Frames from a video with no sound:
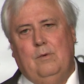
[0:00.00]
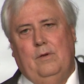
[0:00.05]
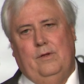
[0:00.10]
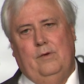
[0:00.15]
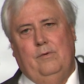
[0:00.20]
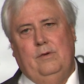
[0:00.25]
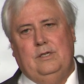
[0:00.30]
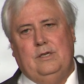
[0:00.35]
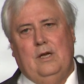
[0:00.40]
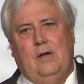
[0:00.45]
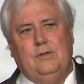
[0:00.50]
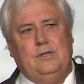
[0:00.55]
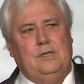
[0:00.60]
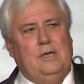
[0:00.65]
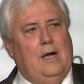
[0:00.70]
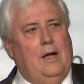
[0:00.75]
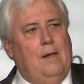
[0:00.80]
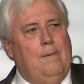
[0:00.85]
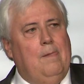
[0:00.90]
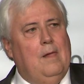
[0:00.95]
what the results
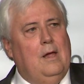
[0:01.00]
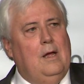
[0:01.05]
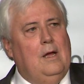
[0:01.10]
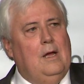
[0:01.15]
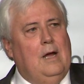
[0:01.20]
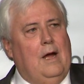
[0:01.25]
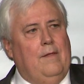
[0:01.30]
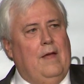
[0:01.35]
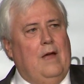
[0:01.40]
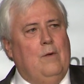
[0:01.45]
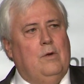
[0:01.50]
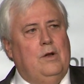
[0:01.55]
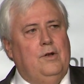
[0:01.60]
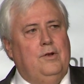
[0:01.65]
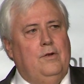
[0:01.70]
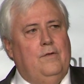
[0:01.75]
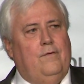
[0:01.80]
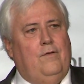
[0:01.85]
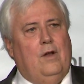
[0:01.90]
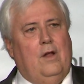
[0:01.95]
are. And they want
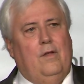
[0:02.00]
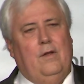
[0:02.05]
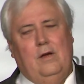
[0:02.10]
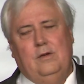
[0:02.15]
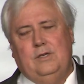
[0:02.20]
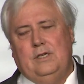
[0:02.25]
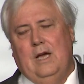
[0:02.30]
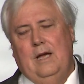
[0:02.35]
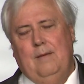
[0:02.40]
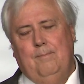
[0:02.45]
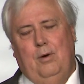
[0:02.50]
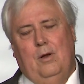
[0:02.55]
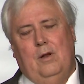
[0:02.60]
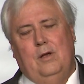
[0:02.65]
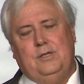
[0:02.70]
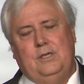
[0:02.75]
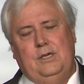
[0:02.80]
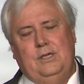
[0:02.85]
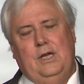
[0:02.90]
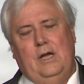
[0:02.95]
to follow those same
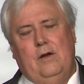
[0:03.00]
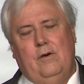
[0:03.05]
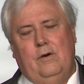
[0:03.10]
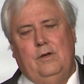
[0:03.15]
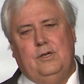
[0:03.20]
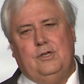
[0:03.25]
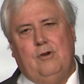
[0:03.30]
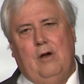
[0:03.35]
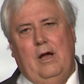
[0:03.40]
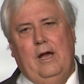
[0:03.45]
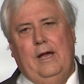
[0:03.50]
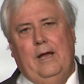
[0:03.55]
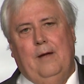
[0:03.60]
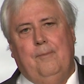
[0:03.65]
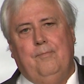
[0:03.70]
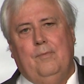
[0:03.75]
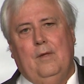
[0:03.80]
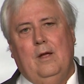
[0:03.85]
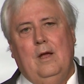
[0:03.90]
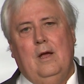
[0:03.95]
policies here in Australia.
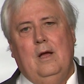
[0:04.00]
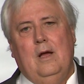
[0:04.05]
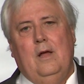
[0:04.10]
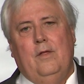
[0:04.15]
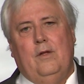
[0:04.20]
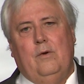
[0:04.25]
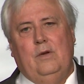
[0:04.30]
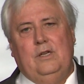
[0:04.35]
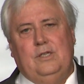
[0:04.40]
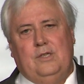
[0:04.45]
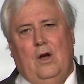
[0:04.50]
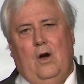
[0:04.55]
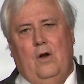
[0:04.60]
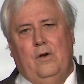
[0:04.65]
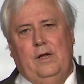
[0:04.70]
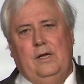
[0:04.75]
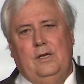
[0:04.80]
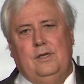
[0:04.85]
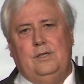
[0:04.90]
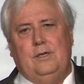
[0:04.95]
The result
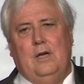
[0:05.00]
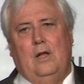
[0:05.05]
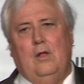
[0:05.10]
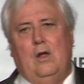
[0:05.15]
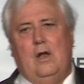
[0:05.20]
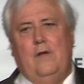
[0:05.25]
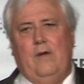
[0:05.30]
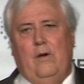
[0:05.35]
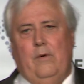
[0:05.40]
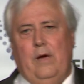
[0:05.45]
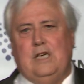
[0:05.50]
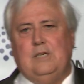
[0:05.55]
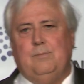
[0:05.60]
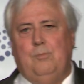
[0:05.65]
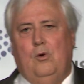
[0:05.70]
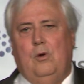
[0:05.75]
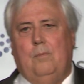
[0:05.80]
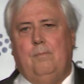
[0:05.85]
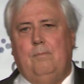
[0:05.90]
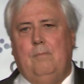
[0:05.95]
is a lot of our
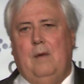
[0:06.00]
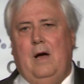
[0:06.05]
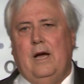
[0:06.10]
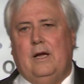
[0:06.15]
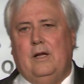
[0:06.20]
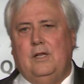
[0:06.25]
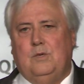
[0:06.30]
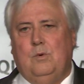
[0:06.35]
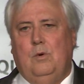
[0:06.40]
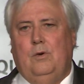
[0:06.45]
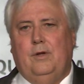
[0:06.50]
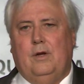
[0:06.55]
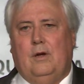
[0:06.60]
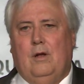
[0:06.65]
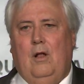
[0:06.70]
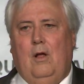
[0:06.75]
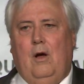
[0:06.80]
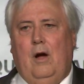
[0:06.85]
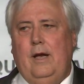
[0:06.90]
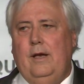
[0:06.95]
export markets will
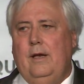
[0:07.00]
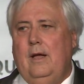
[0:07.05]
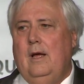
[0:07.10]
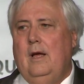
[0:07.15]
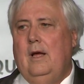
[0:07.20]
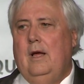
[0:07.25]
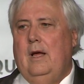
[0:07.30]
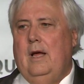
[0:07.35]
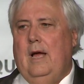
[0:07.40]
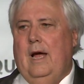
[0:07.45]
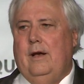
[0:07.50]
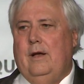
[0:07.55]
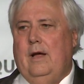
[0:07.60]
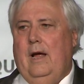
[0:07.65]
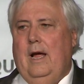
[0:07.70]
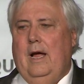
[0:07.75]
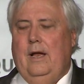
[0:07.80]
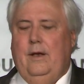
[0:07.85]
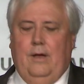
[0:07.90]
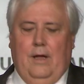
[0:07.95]
decline, and
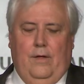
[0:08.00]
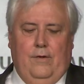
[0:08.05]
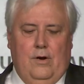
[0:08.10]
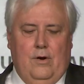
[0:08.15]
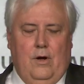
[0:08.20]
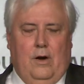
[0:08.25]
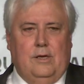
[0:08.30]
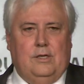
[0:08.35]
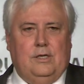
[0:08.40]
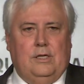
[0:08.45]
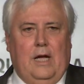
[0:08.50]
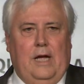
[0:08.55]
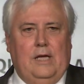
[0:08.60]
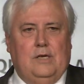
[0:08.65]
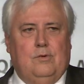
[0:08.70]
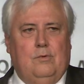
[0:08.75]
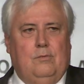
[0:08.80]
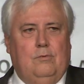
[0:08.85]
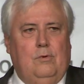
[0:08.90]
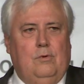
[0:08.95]
the United
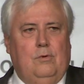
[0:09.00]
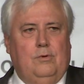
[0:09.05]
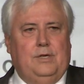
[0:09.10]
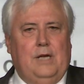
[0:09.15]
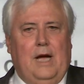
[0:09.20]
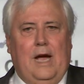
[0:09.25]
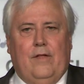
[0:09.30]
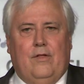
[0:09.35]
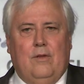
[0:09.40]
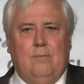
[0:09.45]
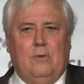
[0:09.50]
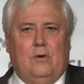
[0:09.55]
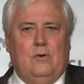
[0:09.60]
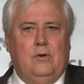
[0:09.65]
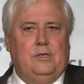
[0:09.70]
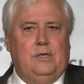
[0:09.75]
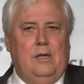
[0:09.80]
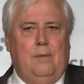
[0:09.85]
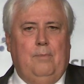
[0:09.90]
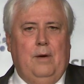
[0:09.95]
States will take them
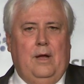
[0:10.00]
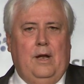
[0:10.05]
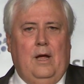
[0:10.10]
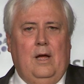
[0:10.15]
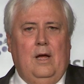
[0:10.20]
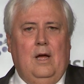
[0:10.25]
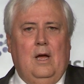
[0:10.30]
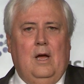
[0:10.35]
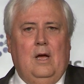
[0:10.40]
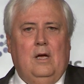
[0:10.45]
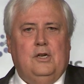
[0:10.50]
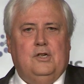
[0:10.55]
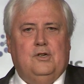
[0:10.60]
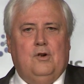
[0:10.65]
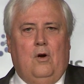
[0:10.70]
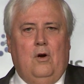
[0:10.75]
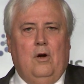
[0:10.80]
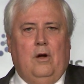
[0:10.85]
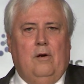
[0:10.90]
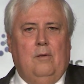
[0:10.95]
because they're better,
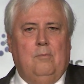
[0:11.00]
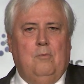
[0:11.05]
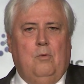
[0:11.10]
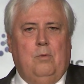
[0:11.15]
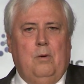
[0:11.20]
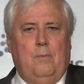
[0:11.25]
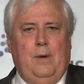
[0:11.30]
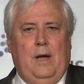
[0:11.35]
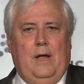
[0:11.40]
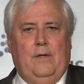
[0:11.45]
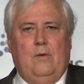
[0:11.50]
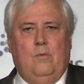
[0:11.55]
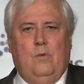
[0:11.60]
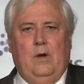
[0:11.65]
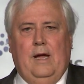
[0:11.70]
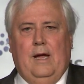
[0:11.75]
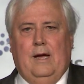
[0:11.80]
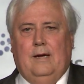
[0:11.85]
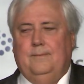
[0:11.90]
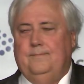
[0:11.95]
stronger, and more prepared than
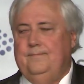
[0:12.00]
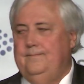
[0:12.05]
we are.